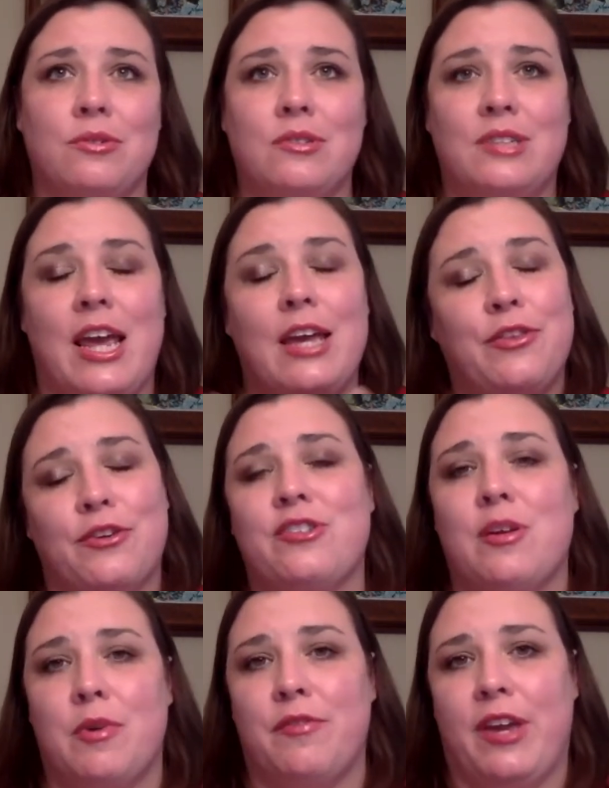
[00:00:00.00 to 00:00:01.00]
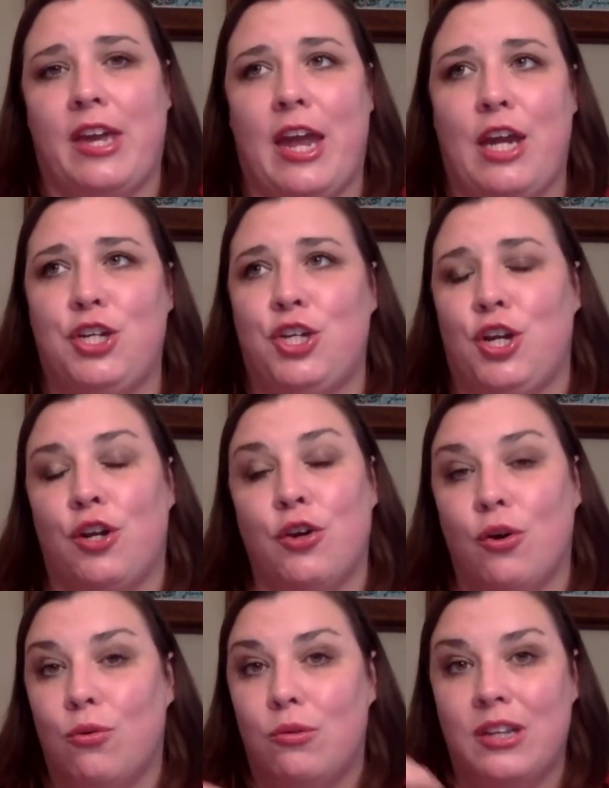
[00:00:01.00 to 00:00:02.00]
take their summer vacation,
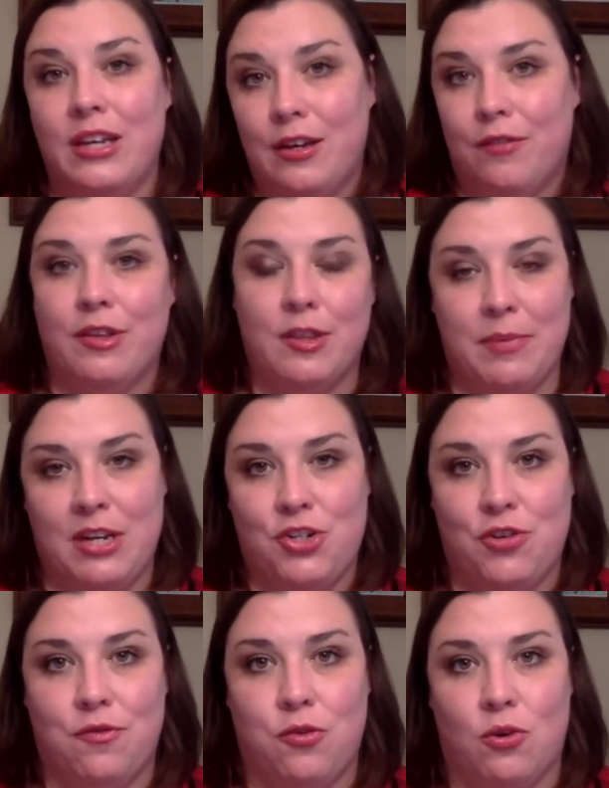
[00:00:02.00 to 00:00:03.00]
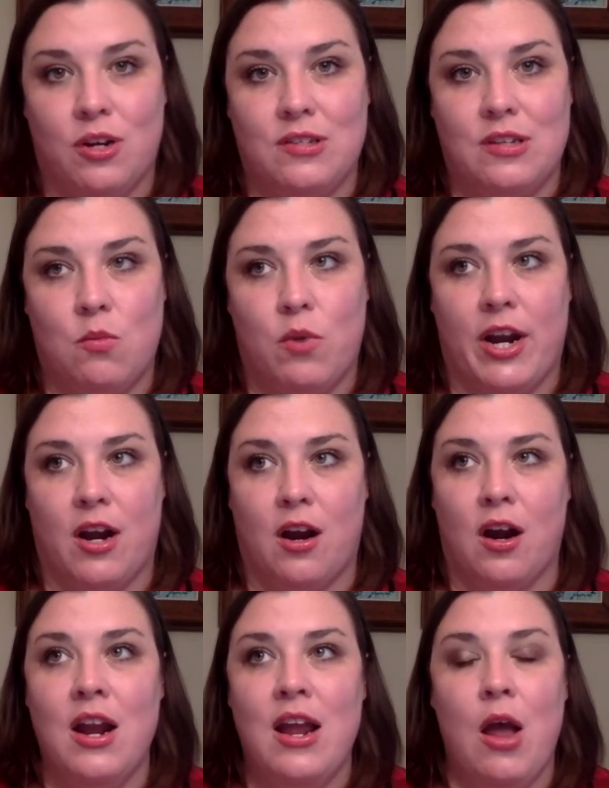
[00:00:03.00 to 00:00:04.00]
go live at the beach in Florida
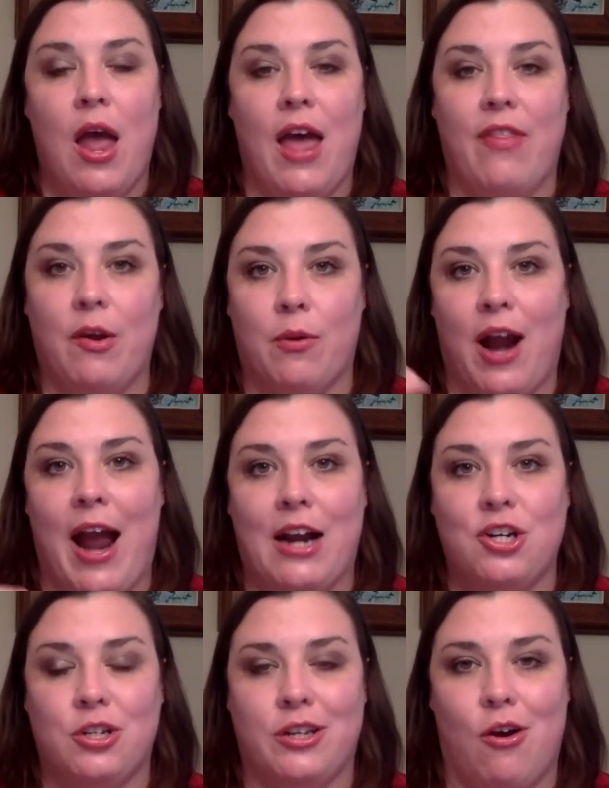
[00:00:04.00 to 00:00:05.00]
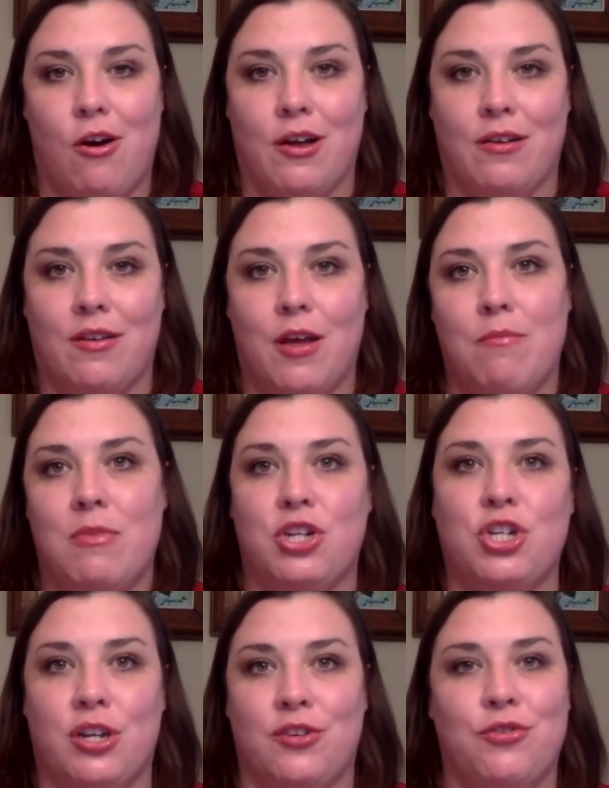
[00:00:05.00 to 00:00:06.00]
somewhere, and they were actually on a
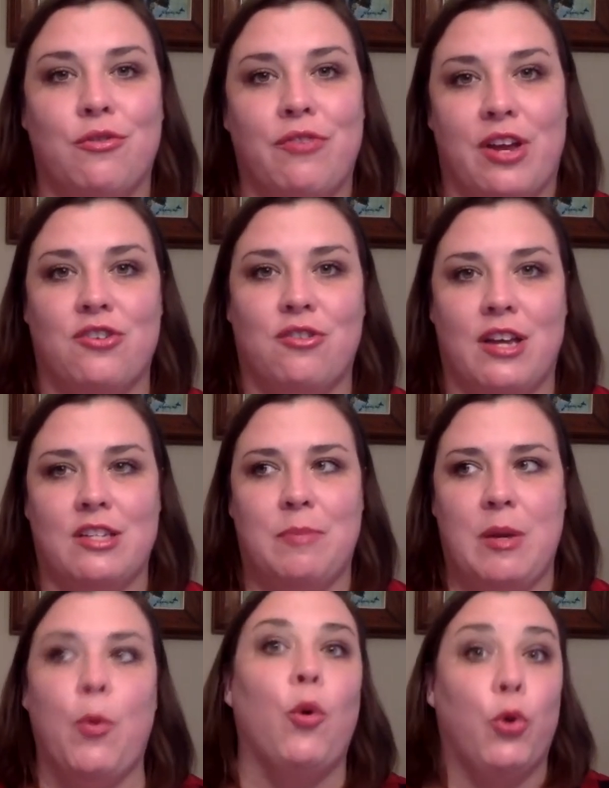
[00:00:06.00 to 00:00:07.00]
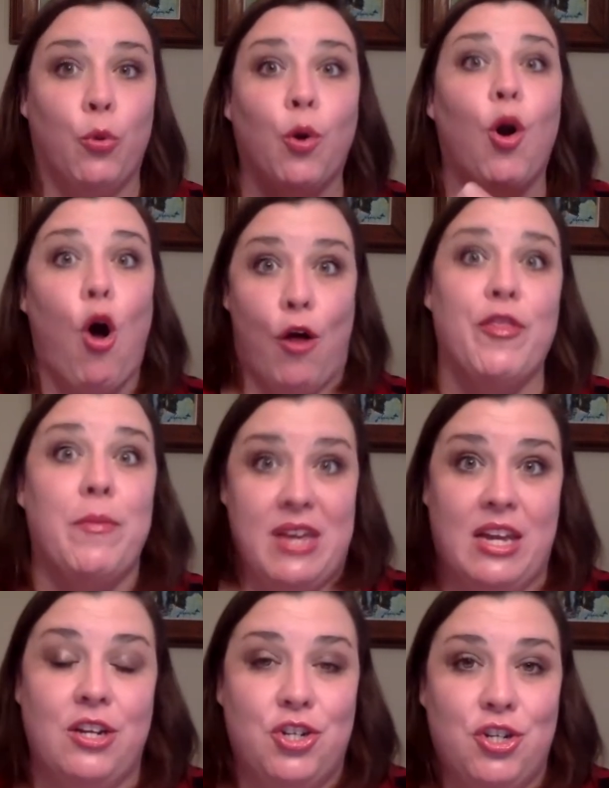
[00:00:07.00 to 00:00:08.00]
mission to evangelize people who were on the
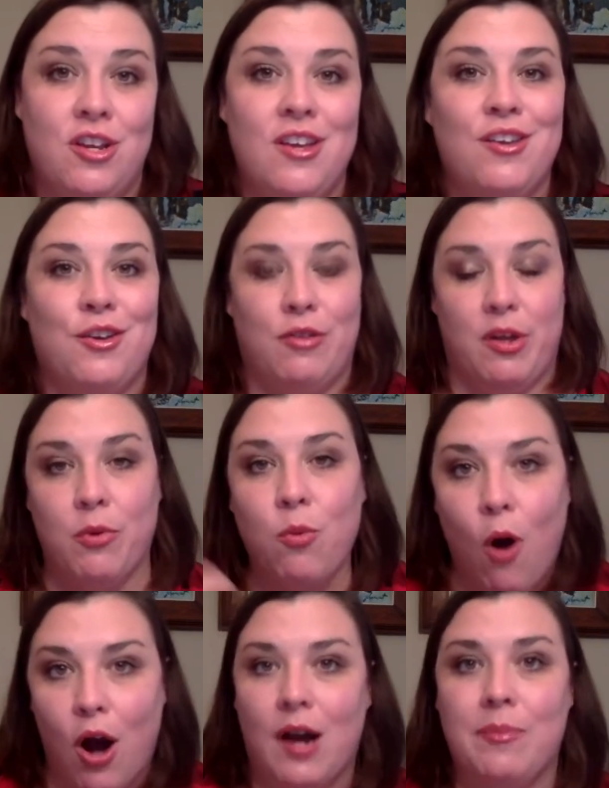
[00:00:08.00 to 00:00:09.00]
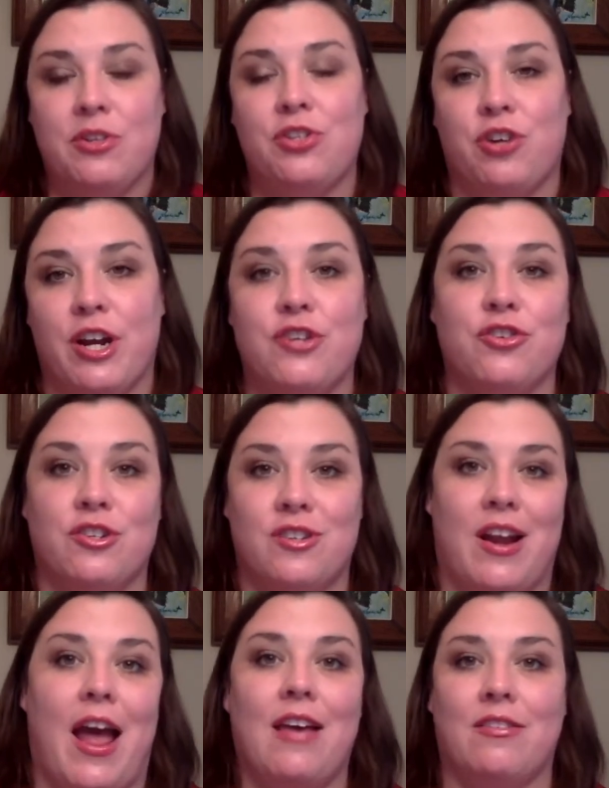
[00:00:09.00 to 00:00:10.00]
beach. They would walk up to strangers
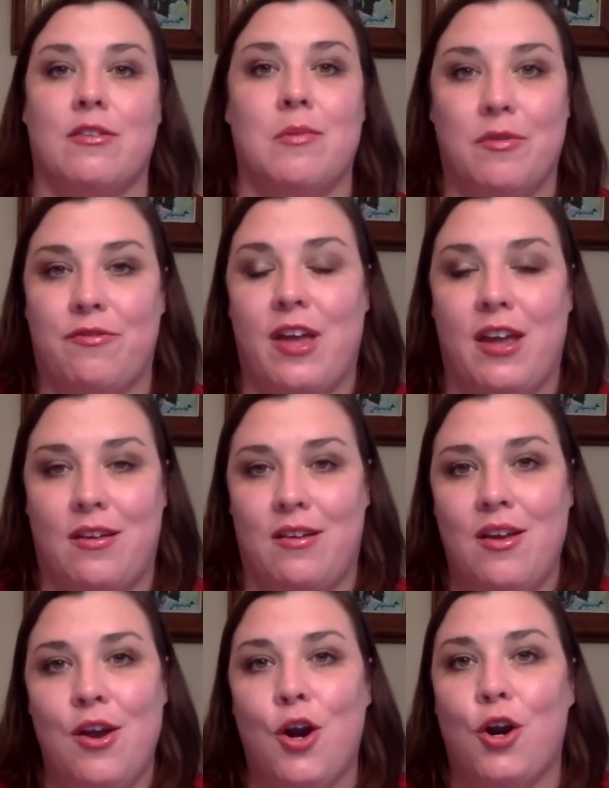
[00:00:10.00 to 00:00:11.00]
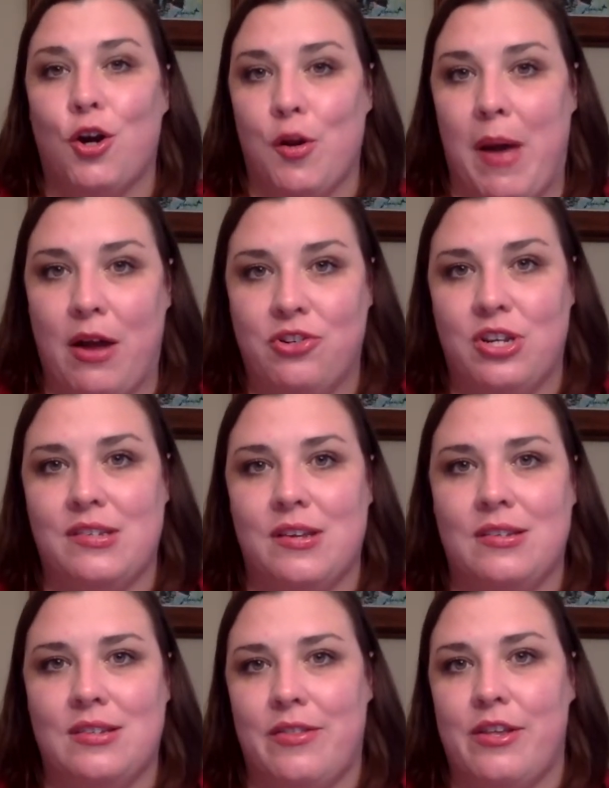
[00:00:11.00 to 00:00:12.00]
and ask them if they had heard about
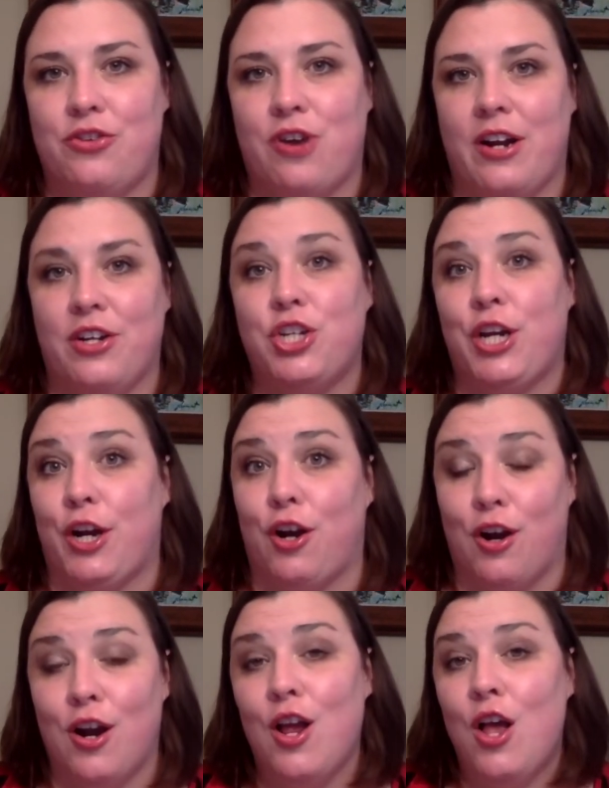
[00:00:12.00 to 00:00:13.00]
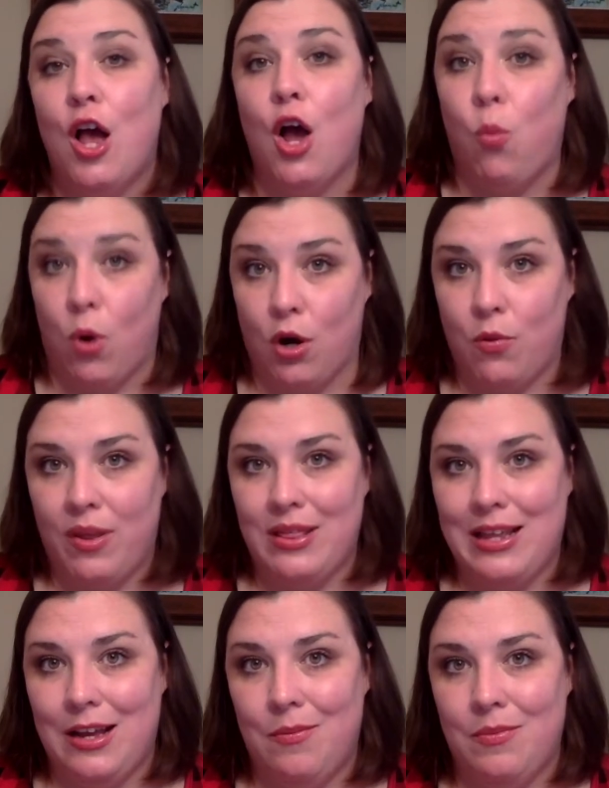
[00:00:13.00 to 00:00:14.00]
Jesus, and then try to share a word with
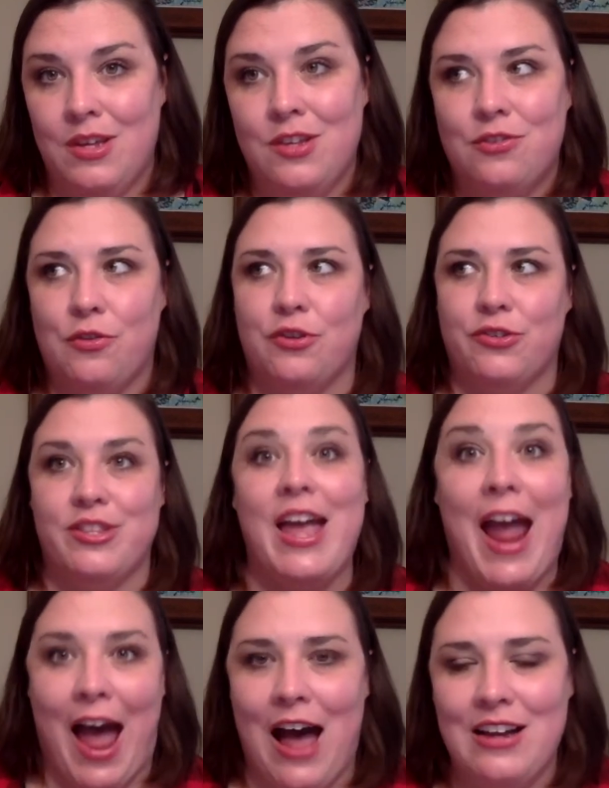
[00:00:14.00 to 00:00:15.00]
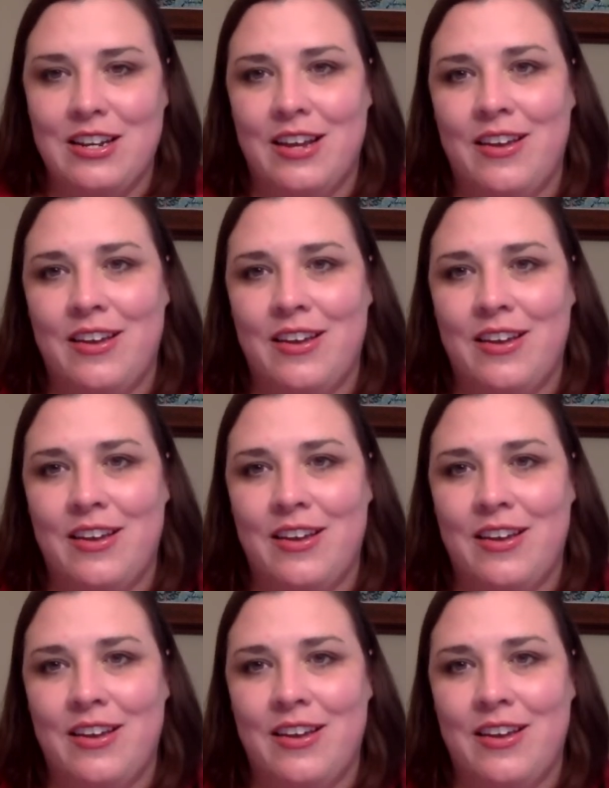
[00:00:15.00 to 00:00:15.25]
them. So there's that.